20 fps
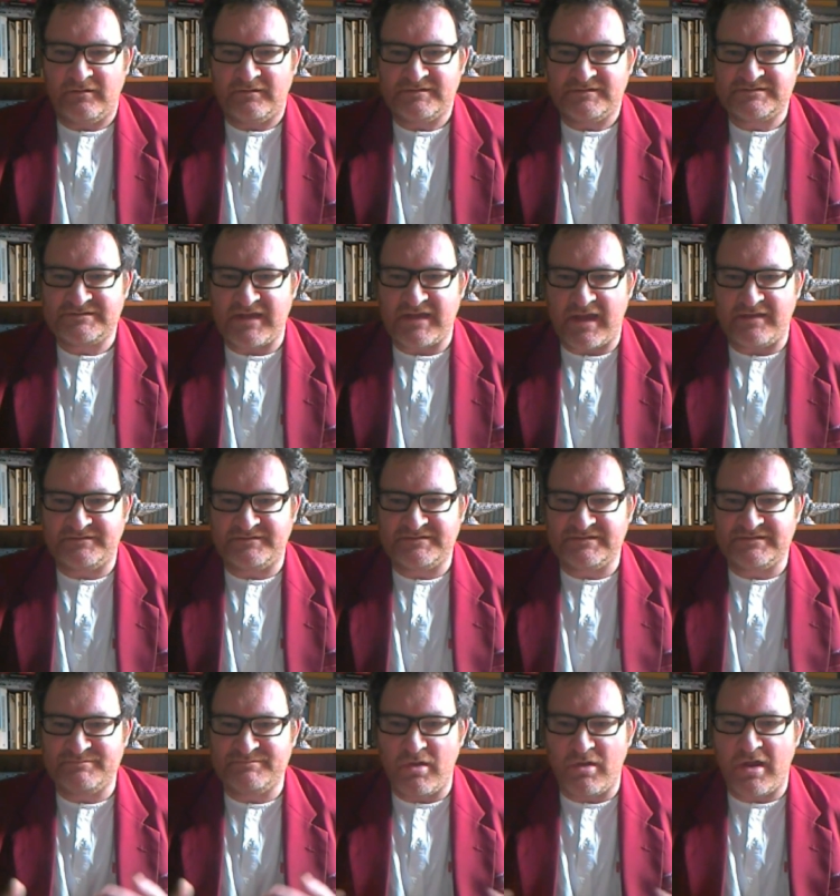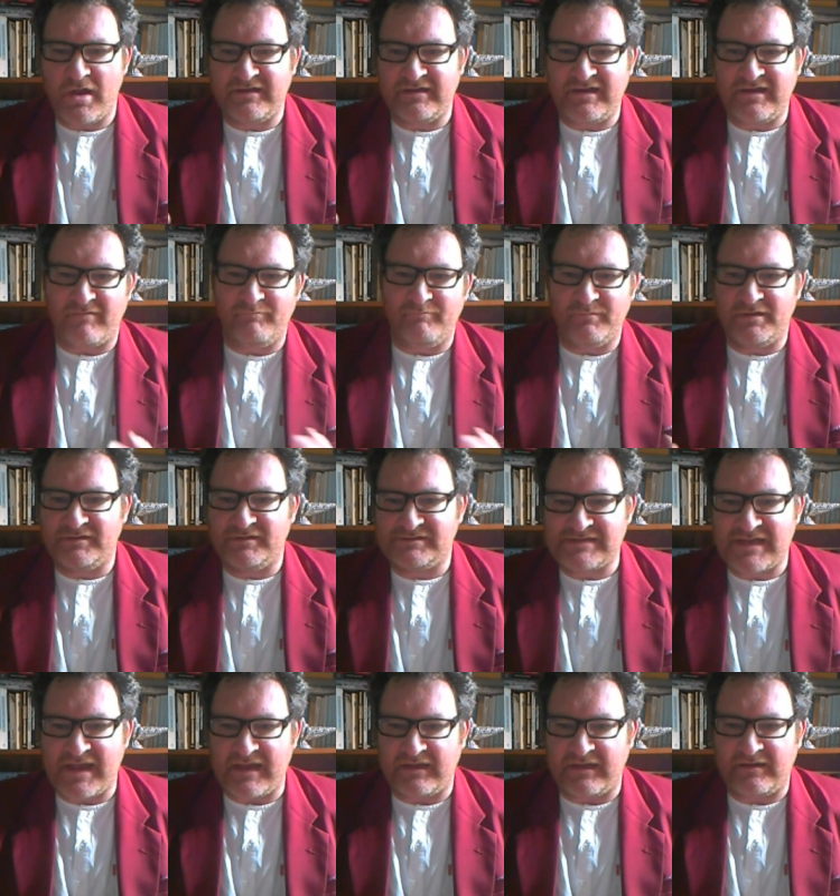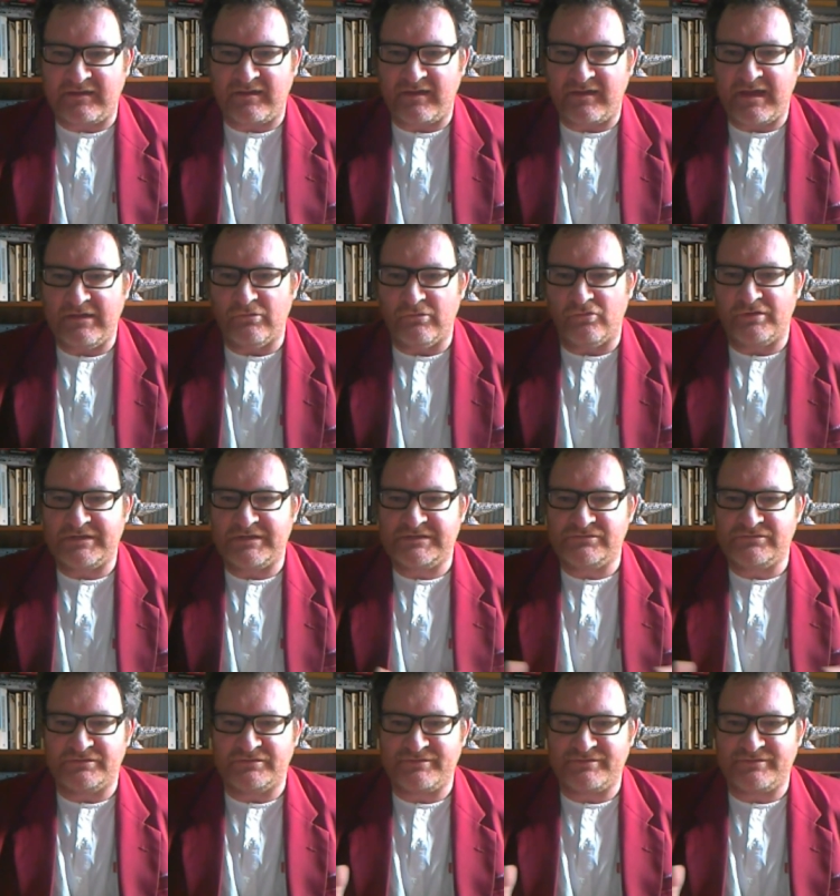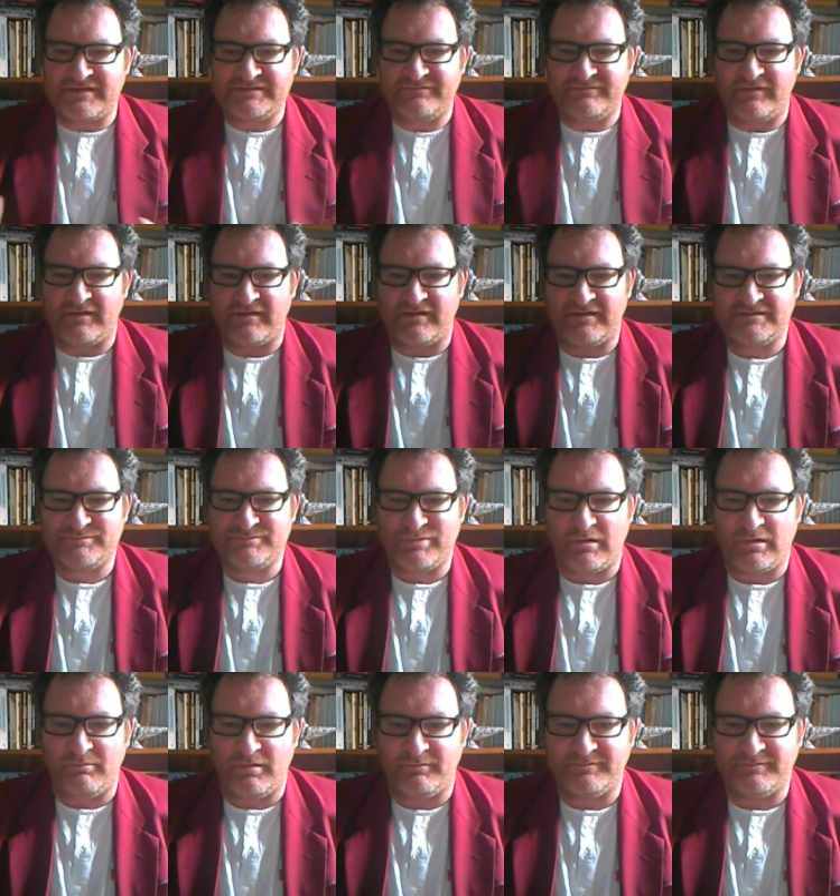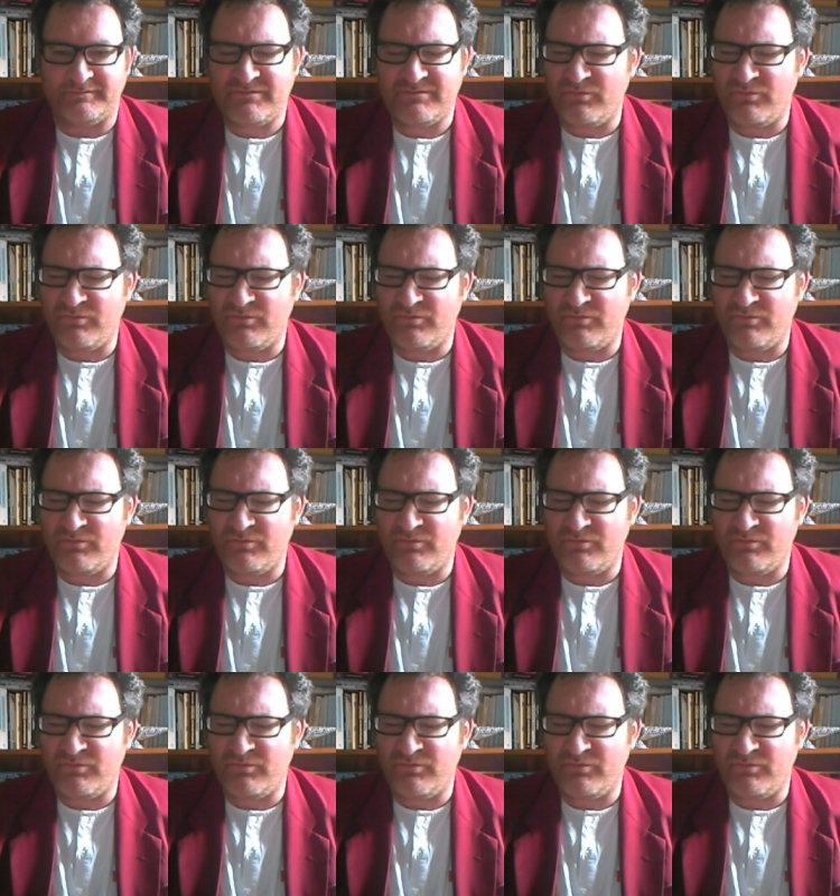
stances might a government take in order to address various problems?